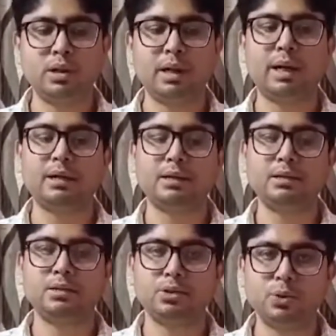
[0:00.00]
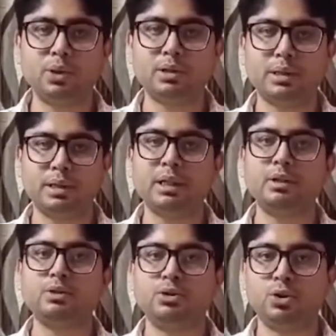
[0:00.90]
and what thing
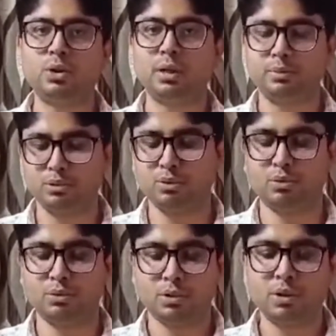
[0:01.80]
you don't have to do.